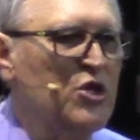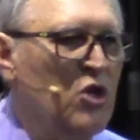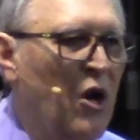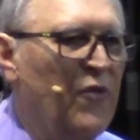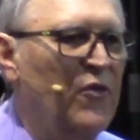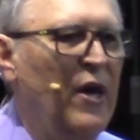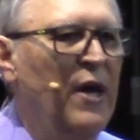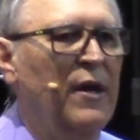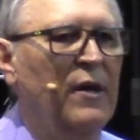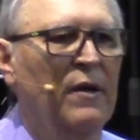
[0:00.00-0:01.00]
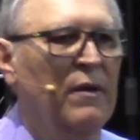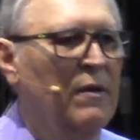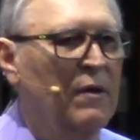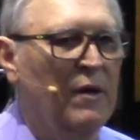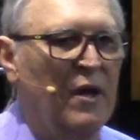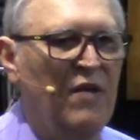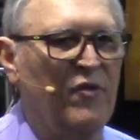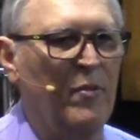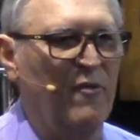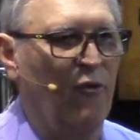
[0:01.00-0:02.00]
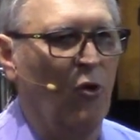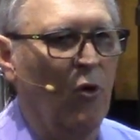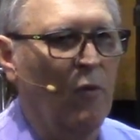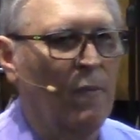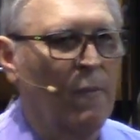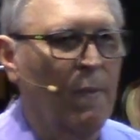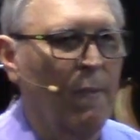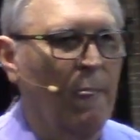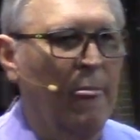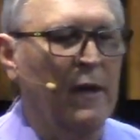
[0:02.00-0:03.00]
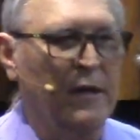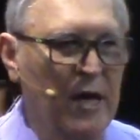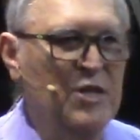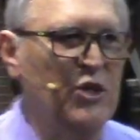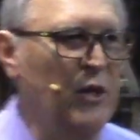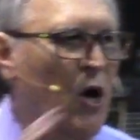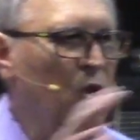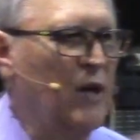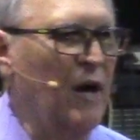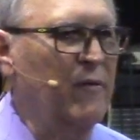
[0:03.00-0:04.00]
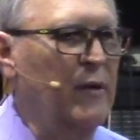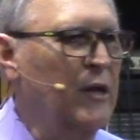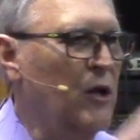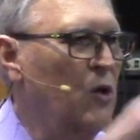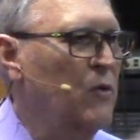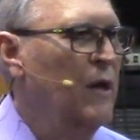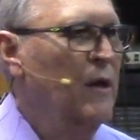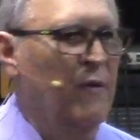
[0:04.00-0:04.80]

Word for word: was not there ever before. Yes, in the Old Covenant, old,